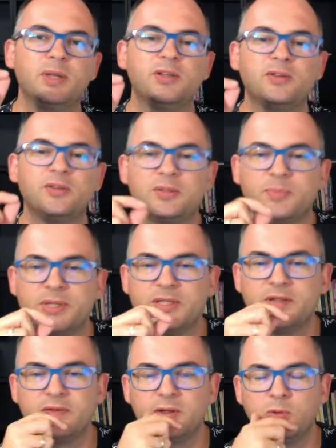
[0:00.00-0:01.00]
but
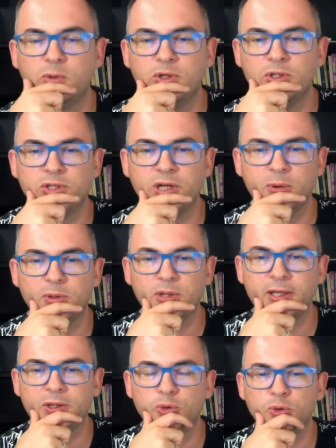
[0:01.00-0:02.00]
specific, which I would
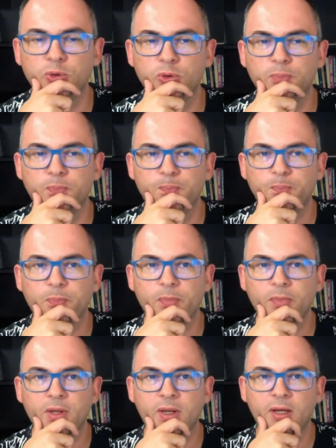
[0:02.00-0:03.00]
like to
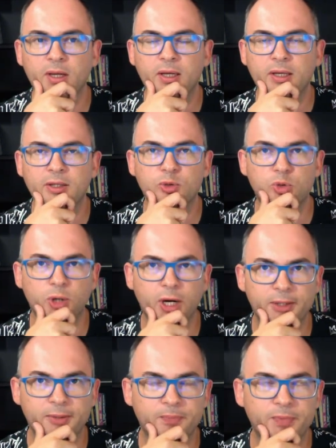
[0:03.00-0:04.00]

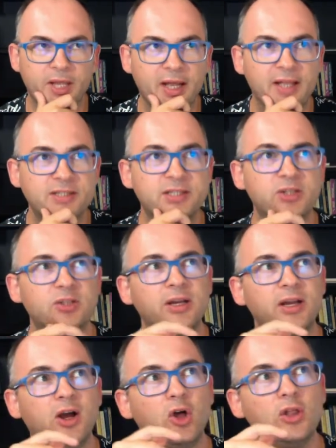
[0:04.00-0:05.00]
track. And it's not
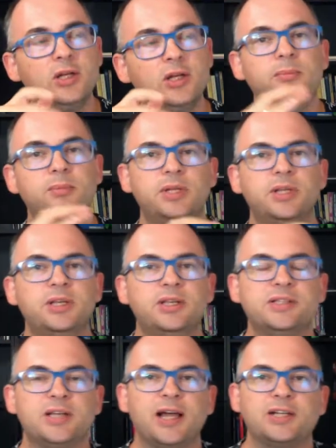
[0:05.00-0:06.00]
only me,
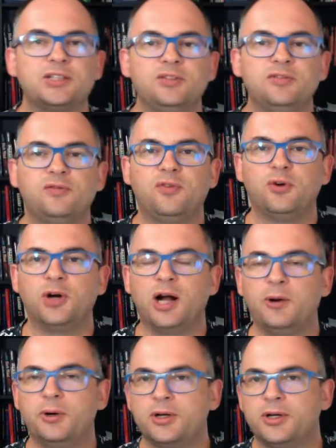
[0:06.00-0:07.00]
it's actually for
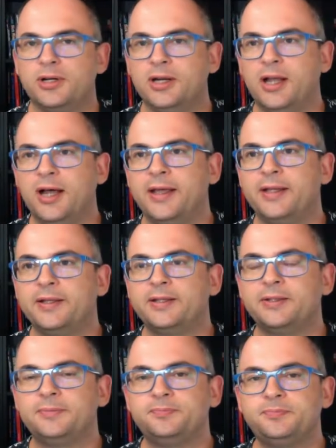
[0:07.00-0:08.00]
our
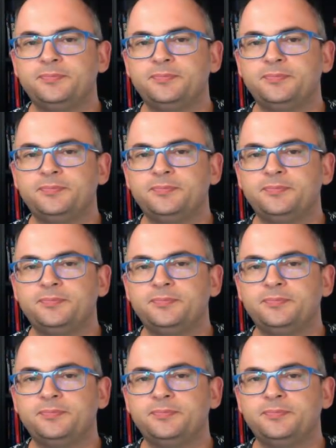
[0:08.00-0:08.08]
client.